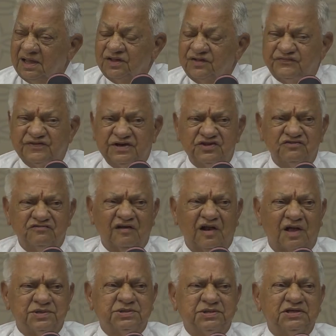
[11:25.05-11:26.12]
If it is
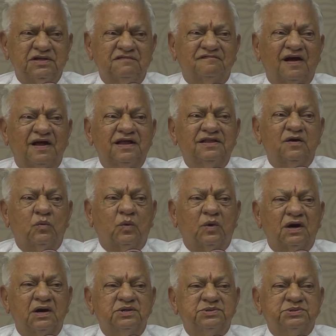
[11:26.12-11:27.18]
velocity, why the
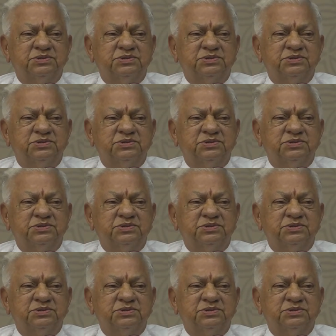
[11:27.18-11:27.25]
word